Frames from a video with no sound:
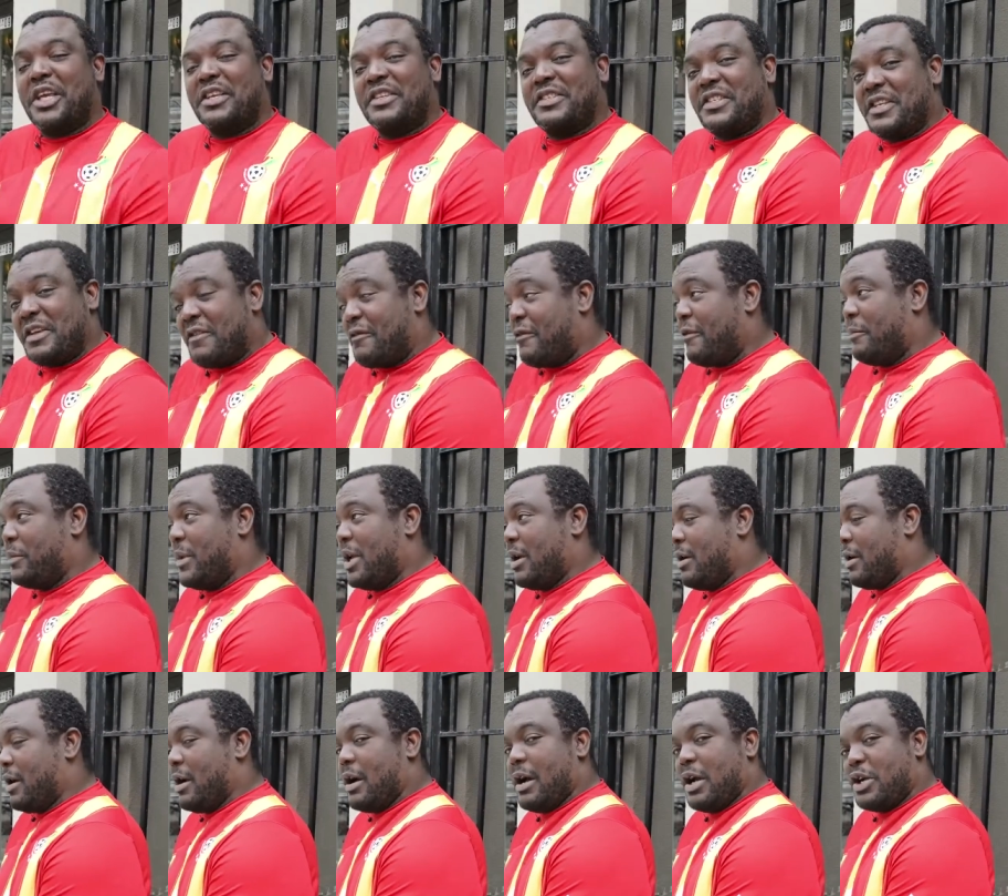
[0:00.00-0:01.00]
you can see from
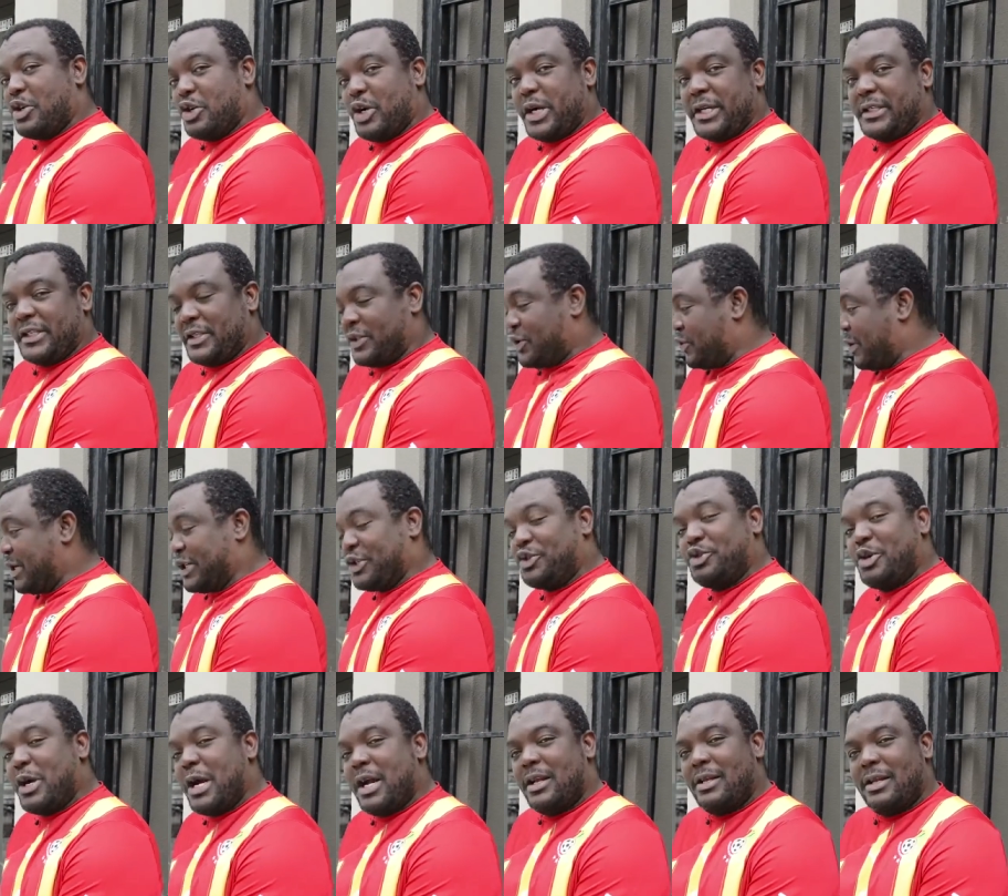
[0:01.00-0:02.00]
the uh, Grace's
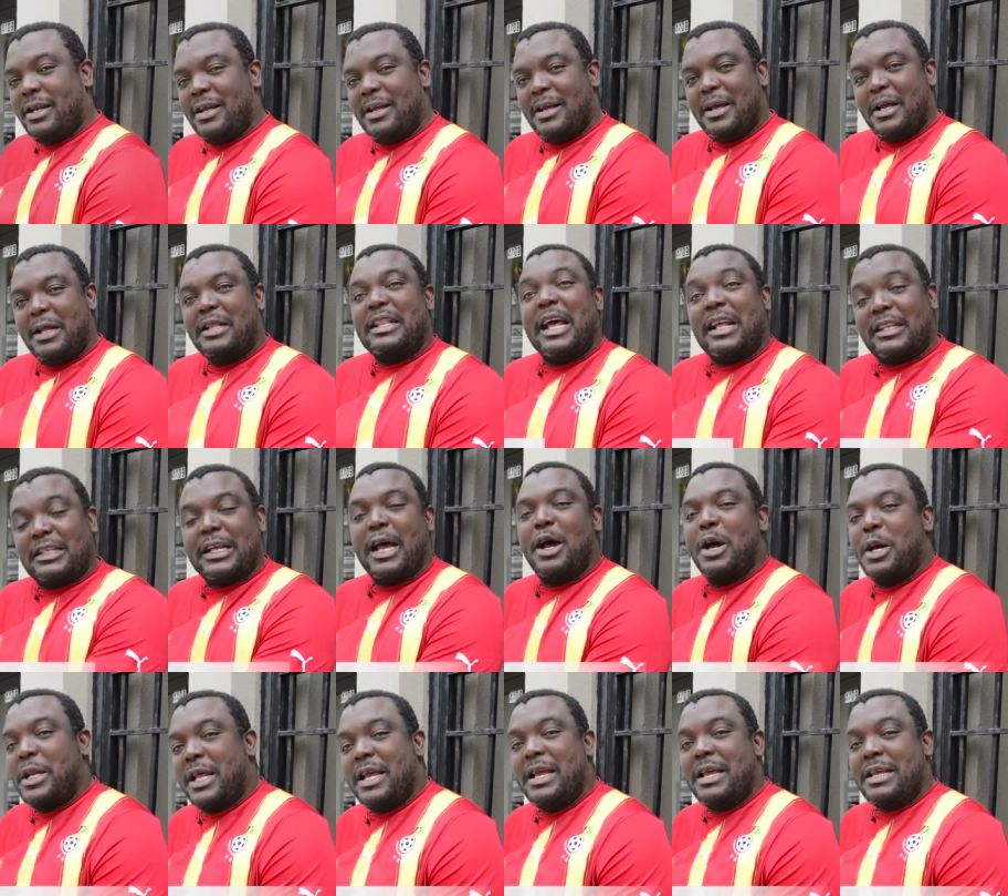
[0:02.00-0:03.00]
restaurant. That's
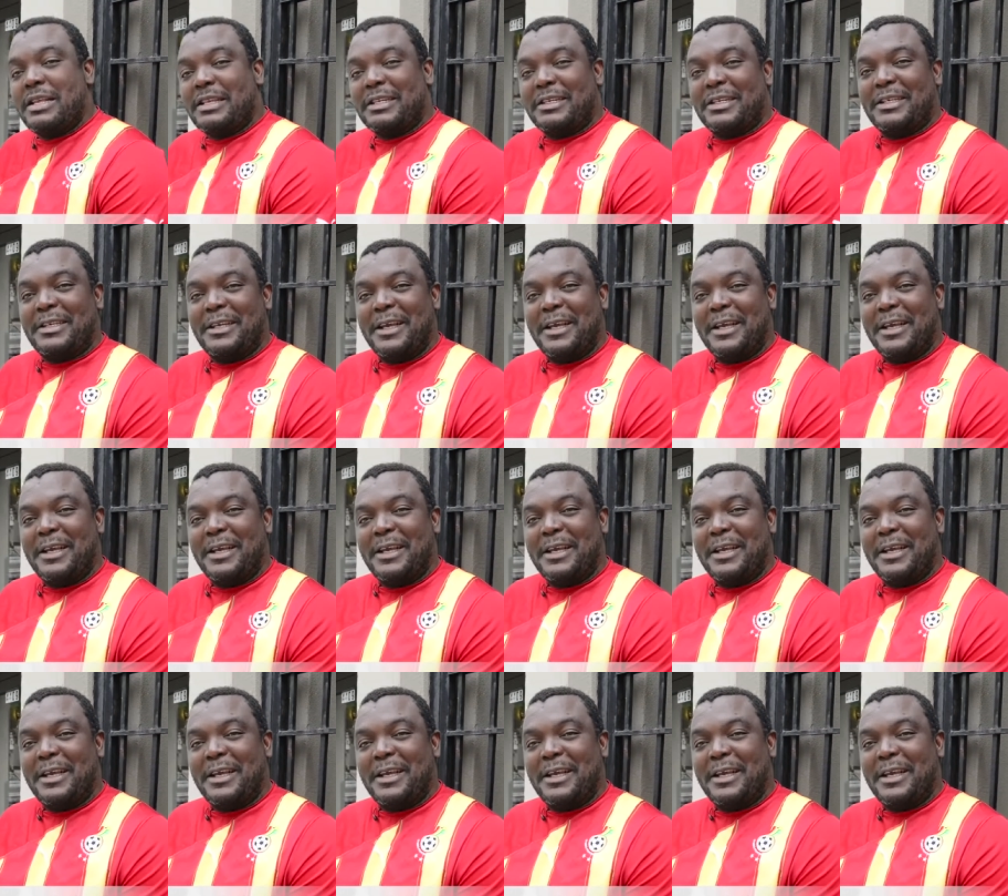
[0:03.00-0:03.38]
how it is.